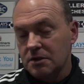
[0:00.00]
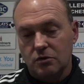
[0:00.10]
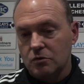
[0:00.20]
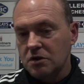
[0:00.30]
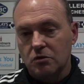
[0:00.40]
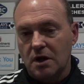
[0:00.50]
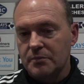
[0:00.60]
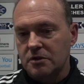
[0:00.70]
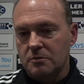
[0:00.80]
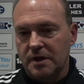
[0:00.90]
performance are good.
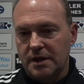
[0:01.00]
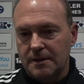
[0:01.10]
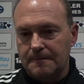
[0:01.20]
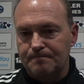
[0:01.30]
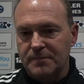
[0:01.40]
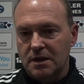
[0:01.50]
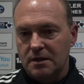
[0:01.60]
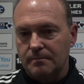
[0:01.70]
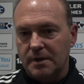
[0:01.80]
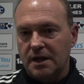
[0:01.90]
This is the only way
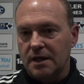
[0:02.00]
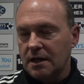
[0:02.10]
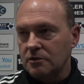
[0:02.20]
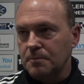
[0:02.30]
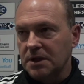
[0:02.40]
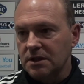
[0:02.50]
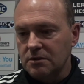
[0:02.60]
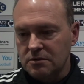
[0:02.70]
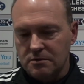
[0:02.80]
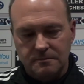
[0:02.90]
that we will be successful.